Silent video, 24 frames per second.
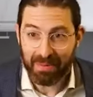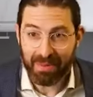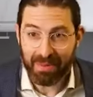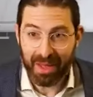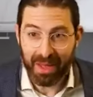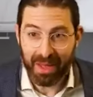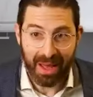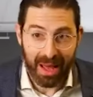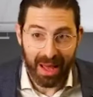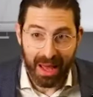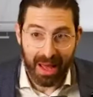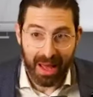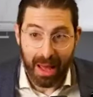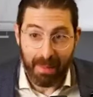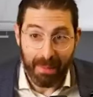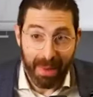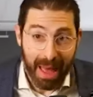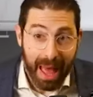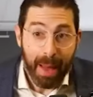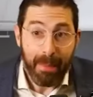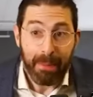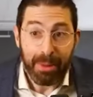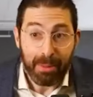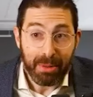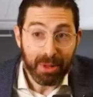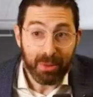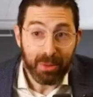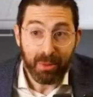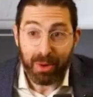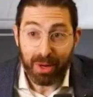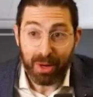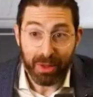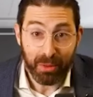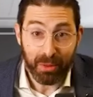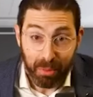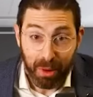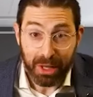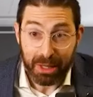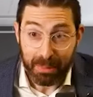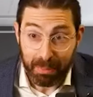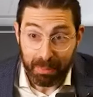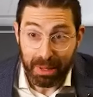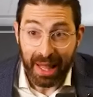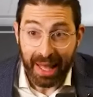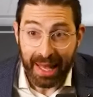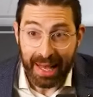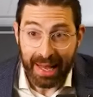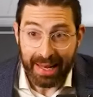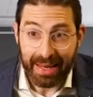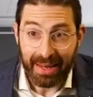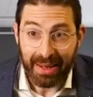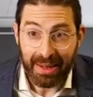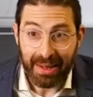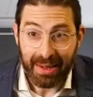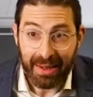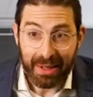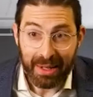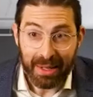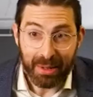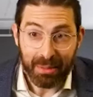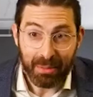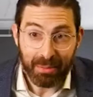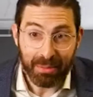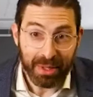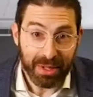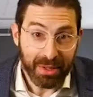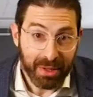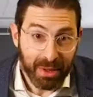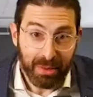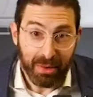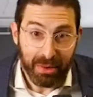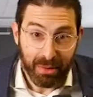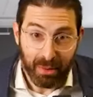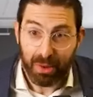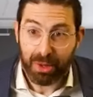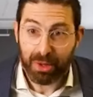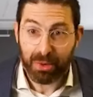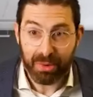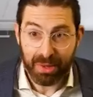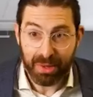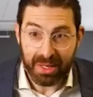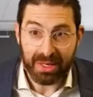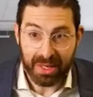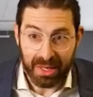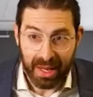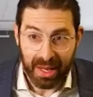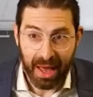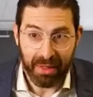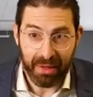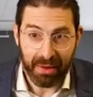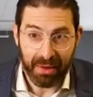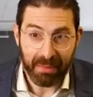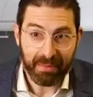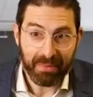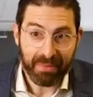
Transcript: Right. I, am happy to be the one on the on the plane, but uh, we're doing this together.